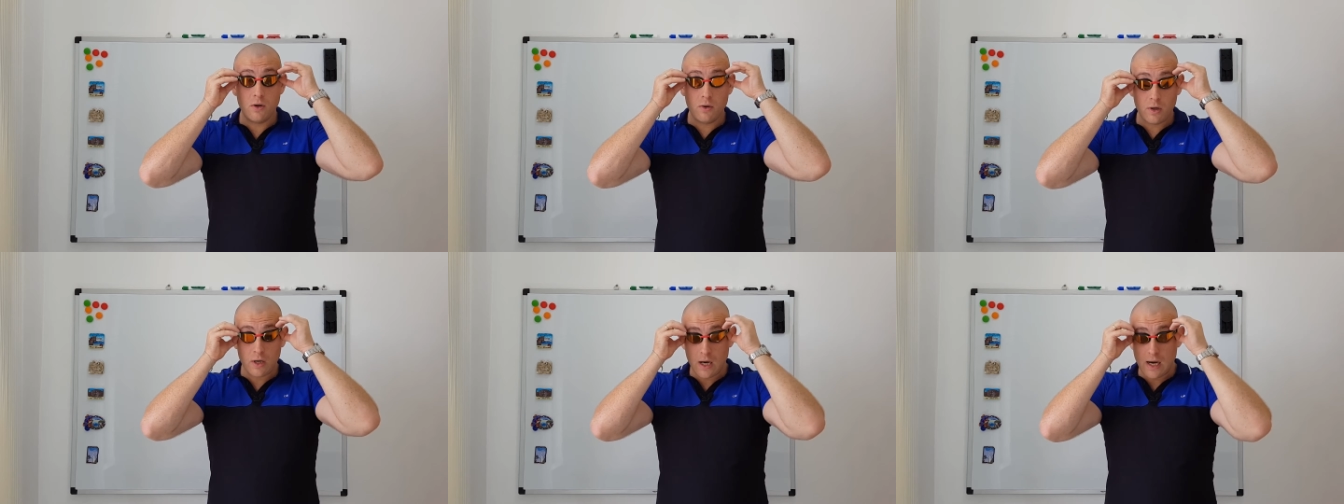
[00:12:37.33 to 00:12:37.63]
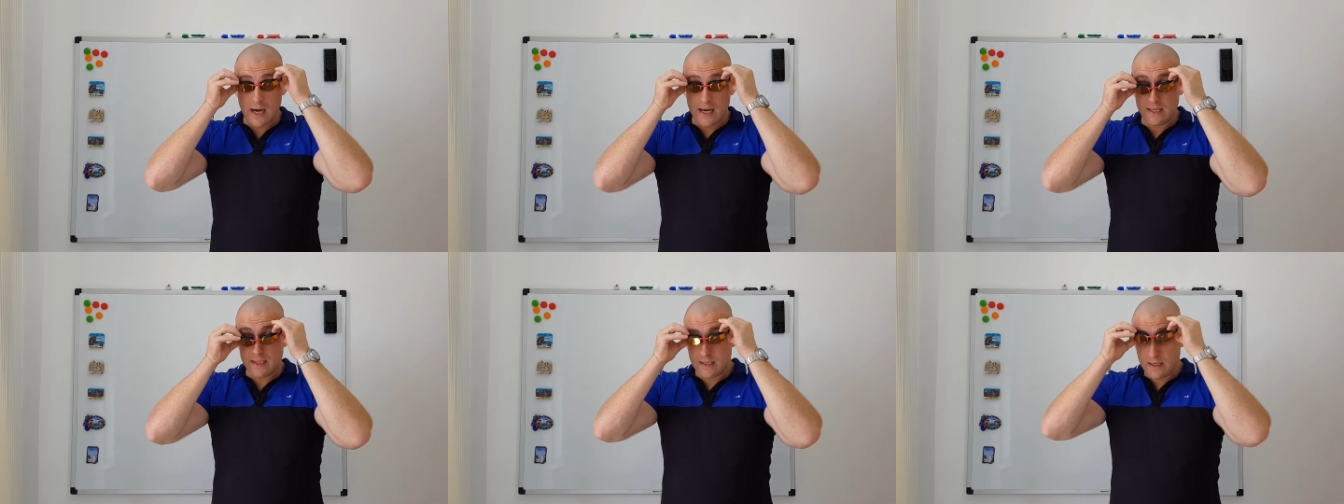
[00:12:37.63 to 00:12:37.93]
you
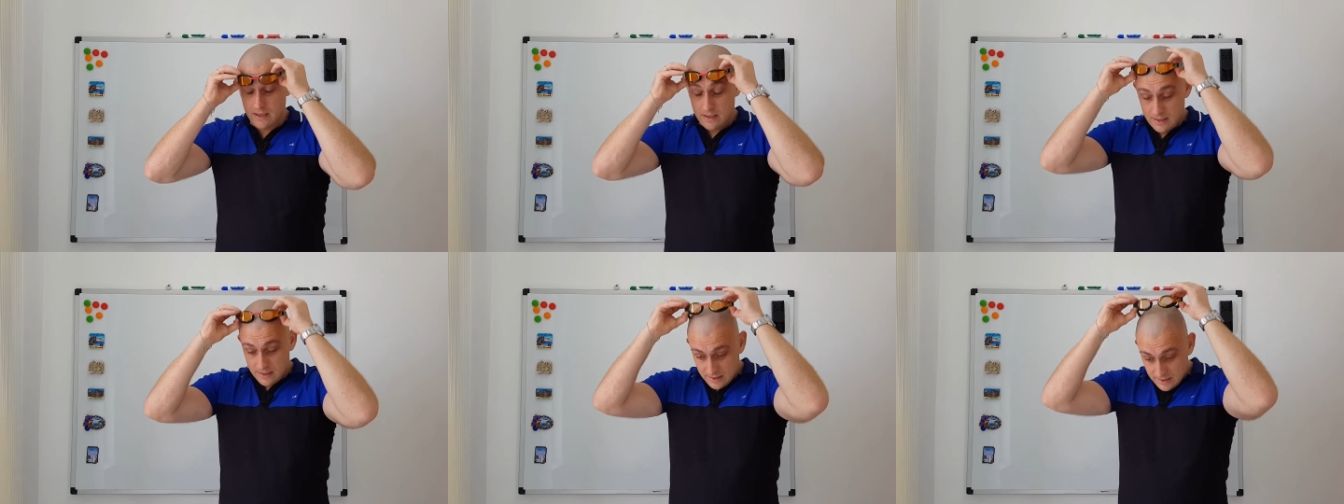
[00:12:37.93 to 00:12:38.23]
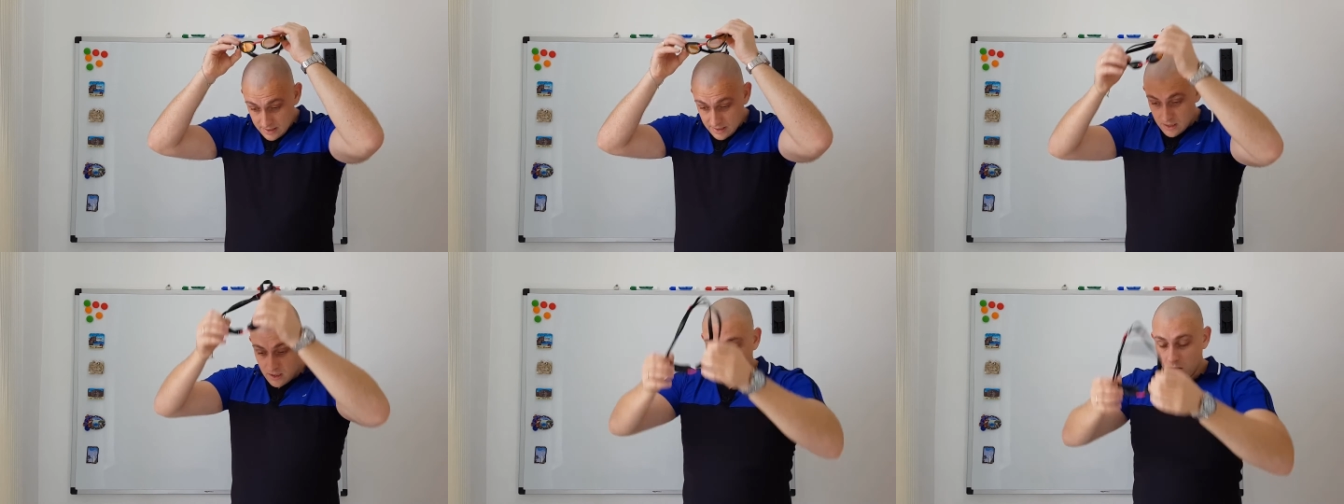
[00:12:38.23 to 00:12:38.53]
guys.
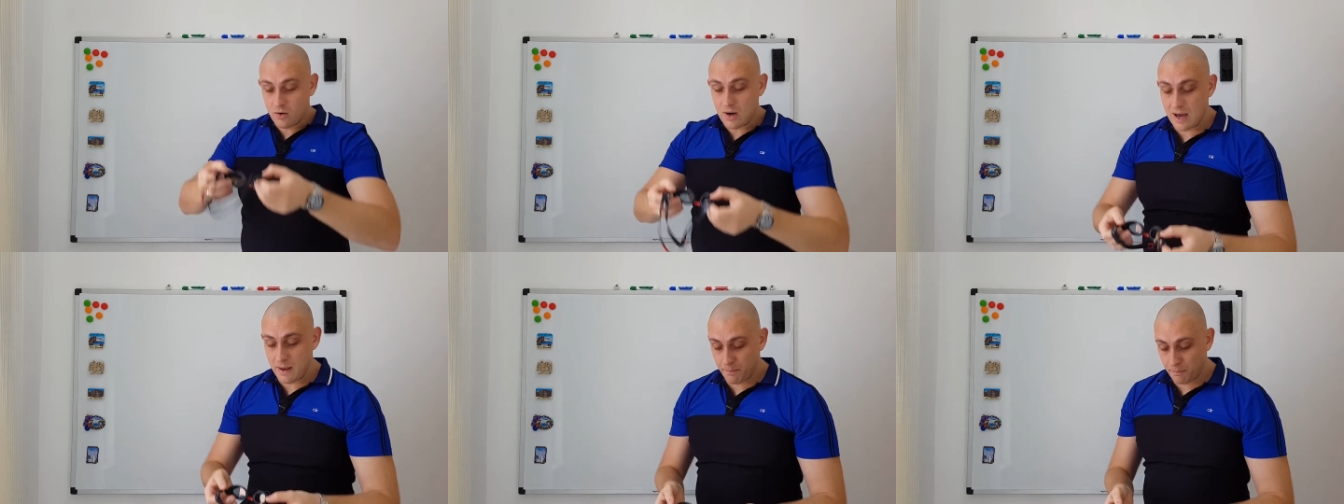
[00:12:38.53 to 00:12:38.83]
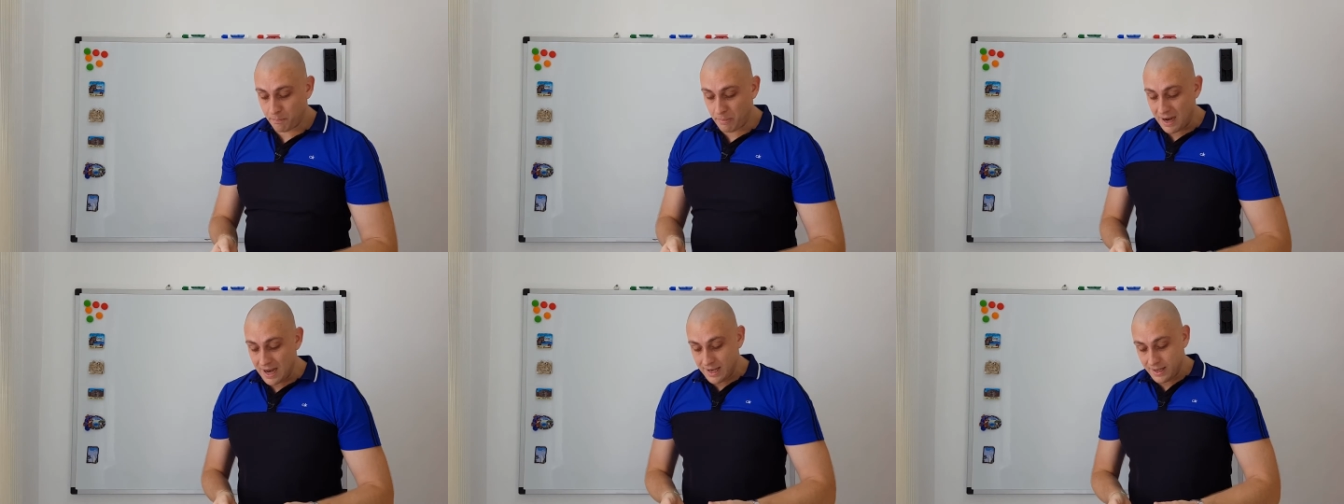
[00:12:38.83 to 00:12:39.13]
All
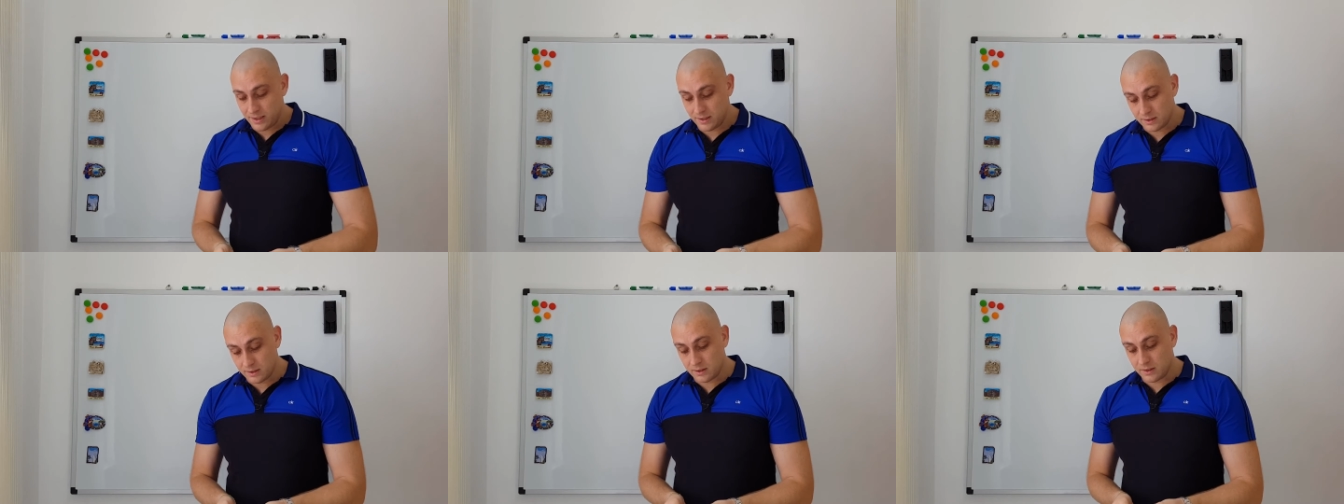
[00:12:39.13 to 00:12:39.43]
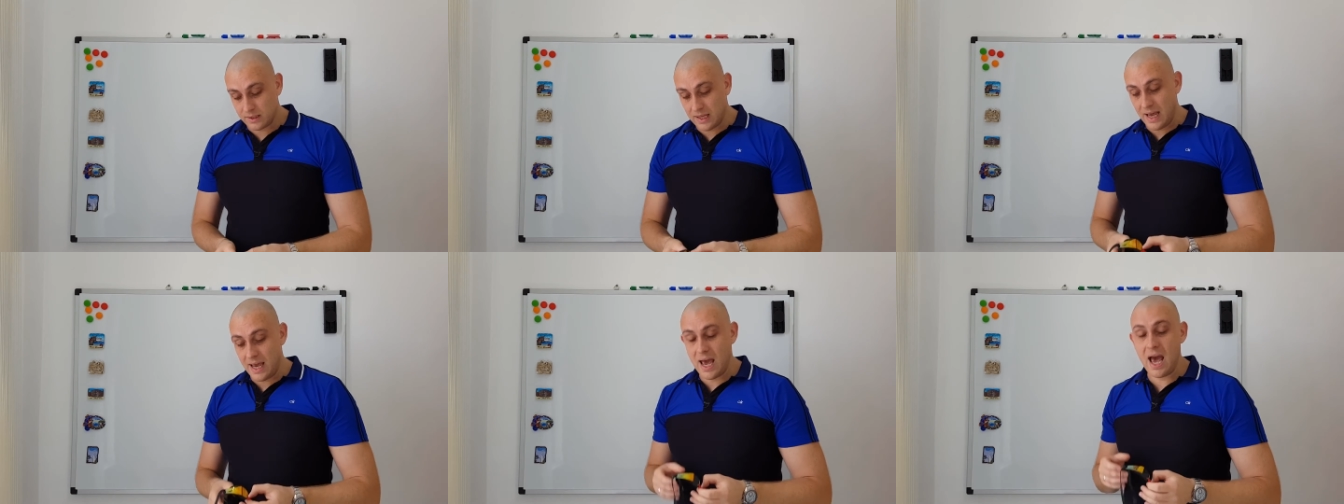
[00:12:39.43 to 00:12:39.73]
right, but
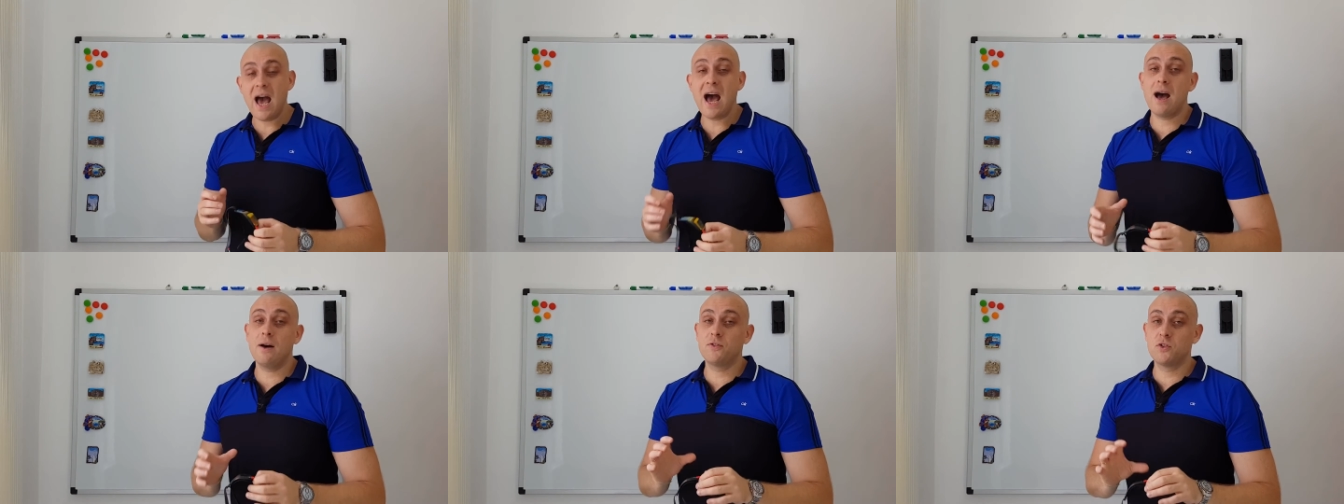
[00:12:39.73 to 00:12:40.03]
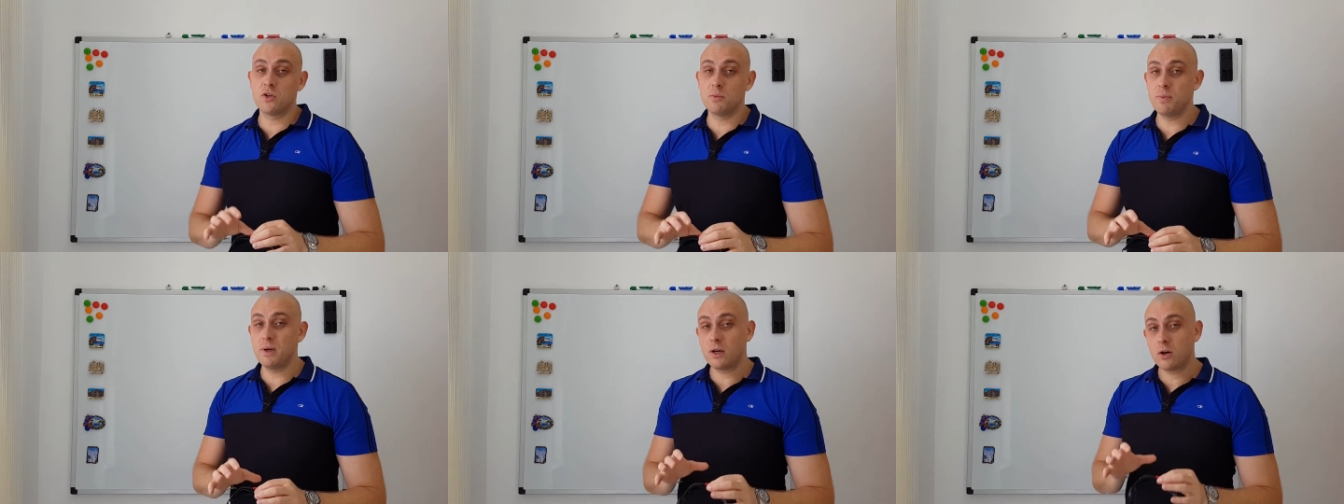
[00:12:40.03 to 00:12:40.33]
they
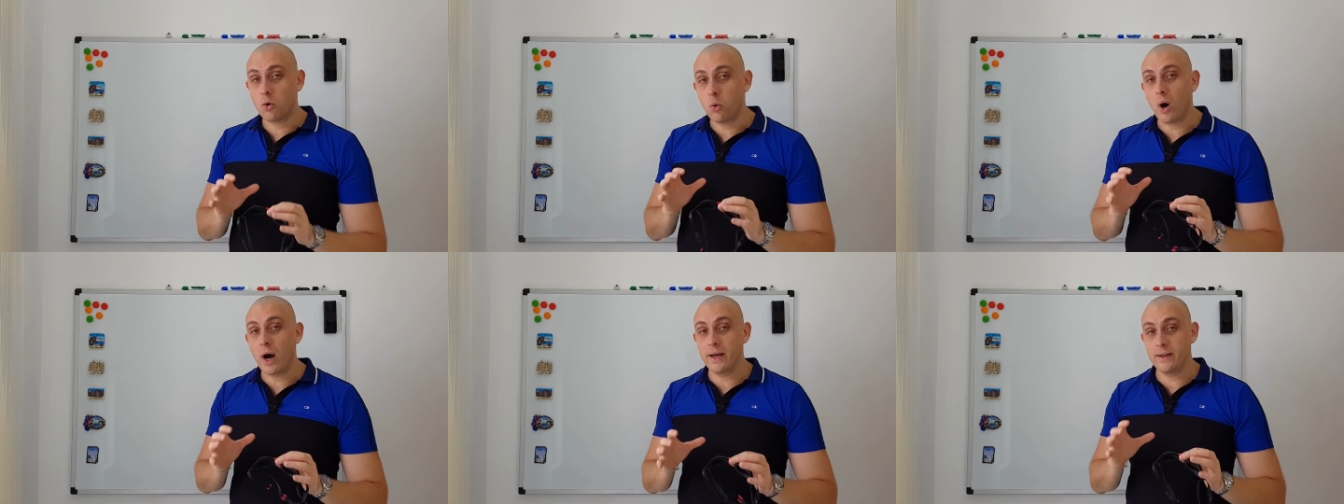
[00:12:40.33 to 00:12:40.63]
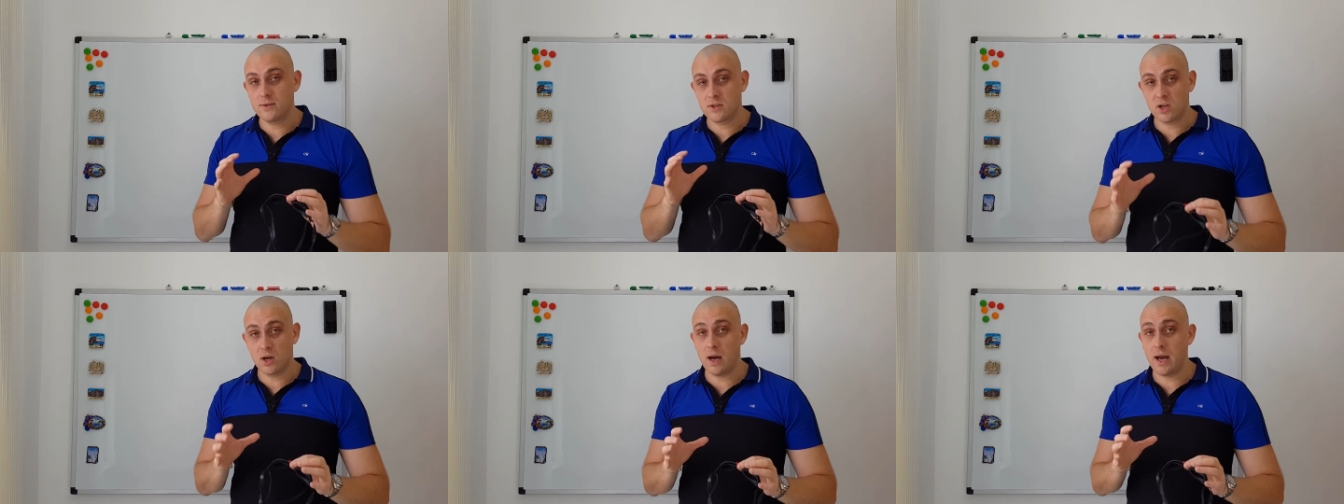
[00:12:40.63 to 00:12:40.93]
have to be
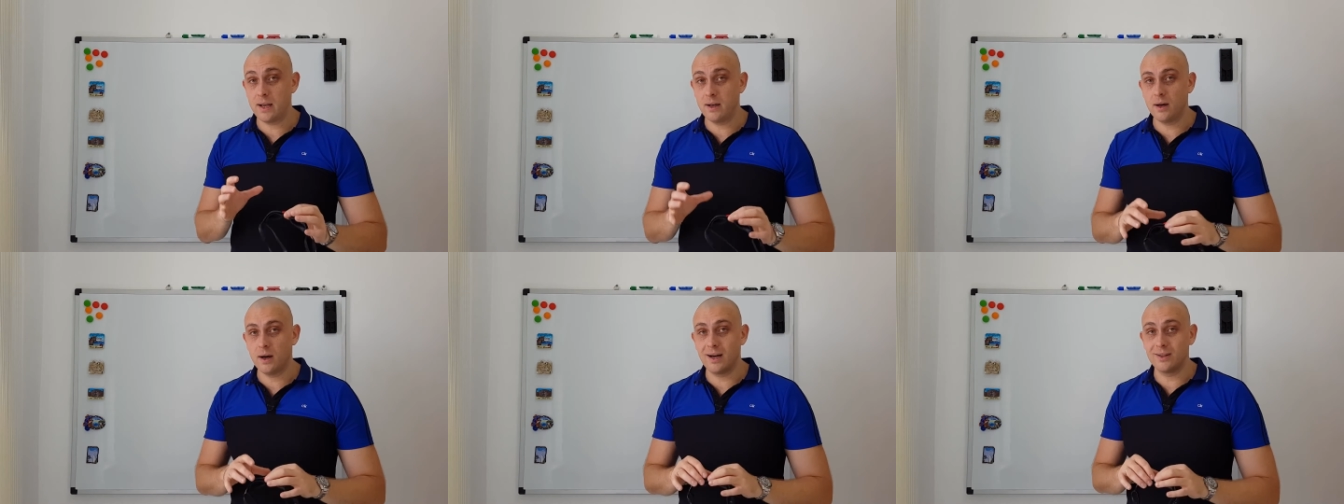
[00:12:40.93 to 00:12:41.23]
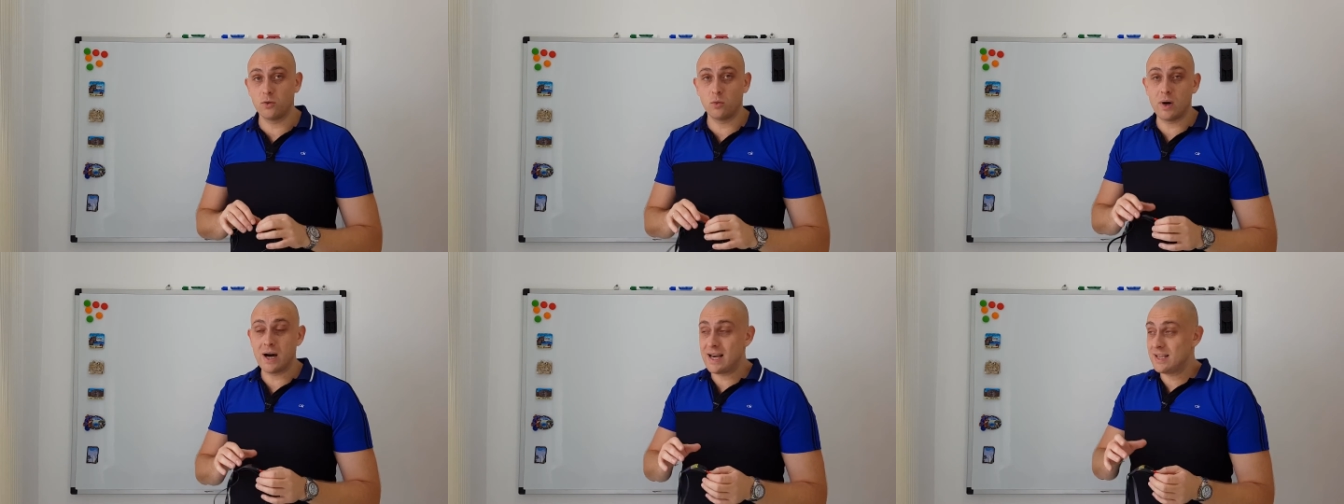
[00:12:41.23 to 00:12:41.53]
quite tight,
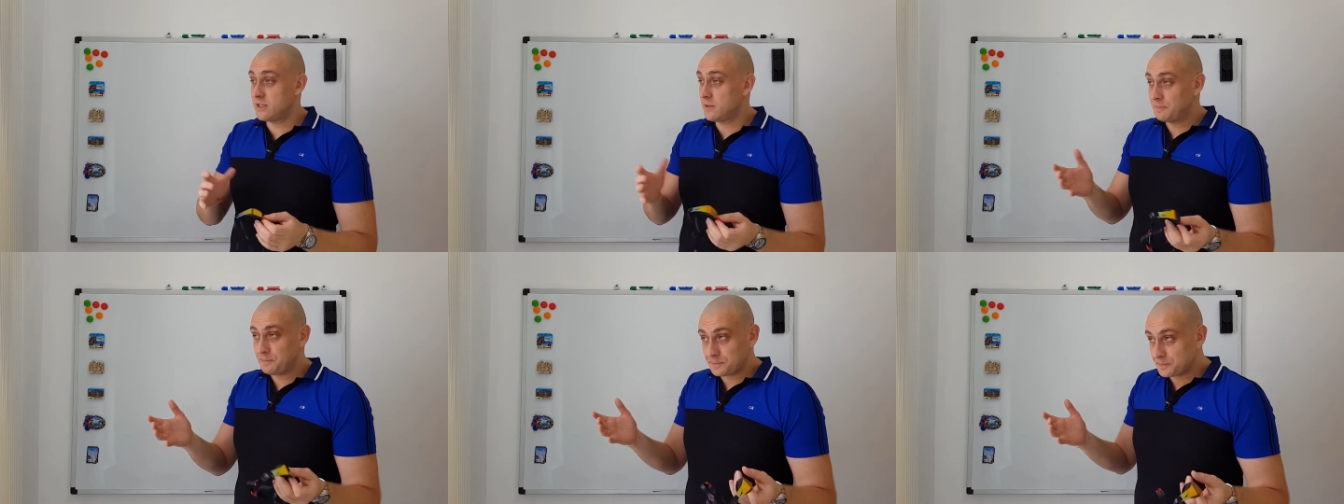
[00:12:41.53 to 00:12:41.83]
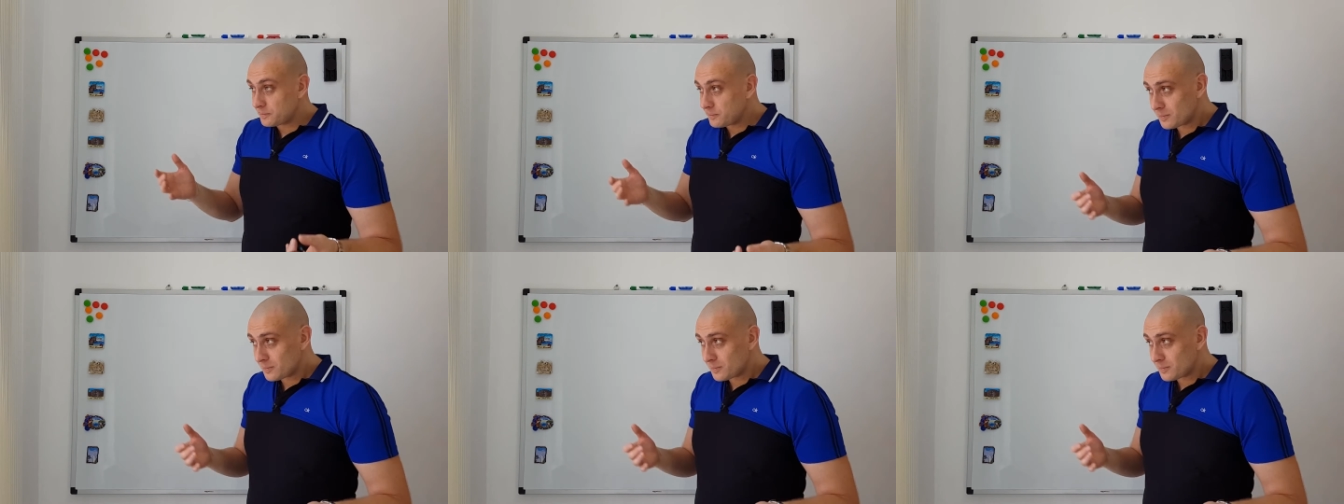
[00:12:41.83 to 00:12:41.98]
otherwise